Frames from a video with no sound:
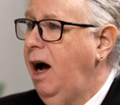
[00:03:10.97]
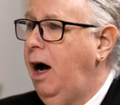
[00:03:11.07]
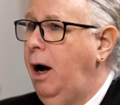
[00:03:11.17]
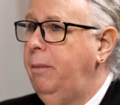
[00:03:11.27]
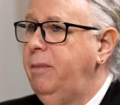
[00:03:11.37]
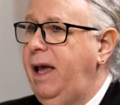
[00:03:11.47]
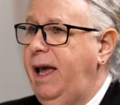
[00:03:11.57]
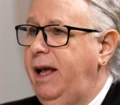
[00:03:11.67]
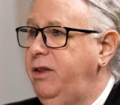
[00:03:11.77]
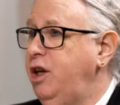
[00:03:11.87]
um,
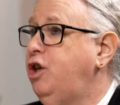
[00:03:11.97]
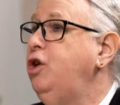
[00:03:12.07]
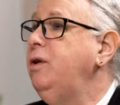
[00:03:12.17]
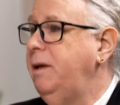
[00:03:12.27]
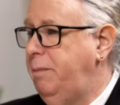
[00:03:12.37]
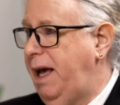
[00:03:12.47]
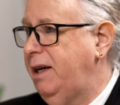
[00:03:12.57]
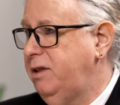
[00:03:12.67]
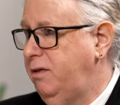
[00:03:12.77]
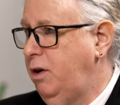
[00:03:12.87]
and the acute
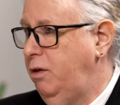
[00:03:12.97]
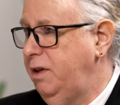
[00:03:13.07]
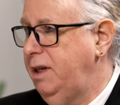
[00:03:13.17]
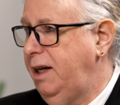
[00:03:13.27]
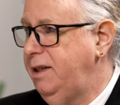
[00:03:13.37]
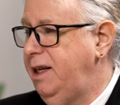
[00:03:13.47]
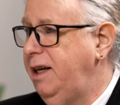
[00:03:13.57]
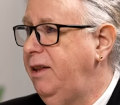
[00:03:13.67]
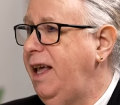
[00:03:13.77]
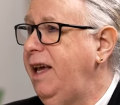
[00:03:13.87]
impacts of COVID
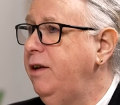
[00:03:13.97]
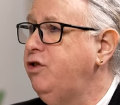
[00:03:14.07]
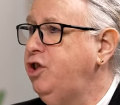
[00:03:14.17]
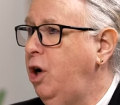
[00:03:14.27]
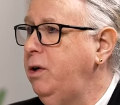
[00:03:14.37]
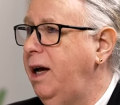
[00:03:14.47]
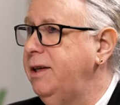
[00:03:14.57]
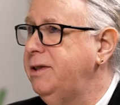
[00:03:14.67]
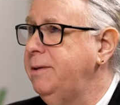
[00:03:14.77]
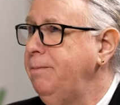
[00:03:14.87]
19. And they have shown
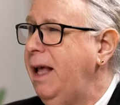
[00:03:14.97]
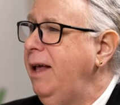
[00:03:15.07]
us